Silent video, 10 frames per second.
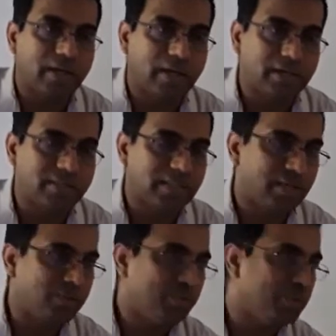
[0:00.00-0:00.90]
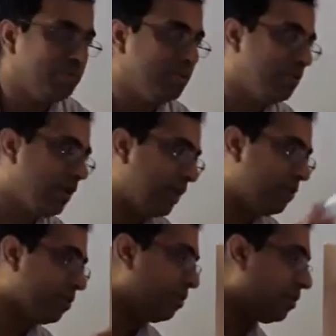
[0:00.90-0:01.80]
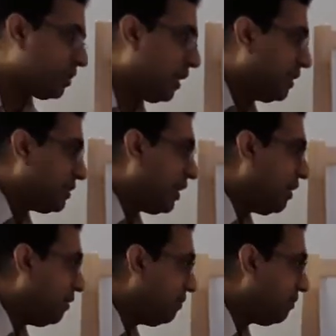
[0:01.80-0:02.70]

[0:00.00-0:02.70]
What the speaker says: And say you do hydrochlorothiazide,